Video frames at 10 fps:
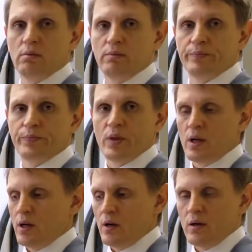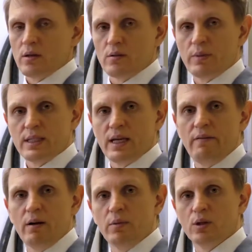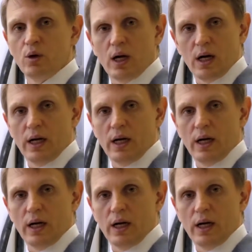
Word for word: We work with agar-agar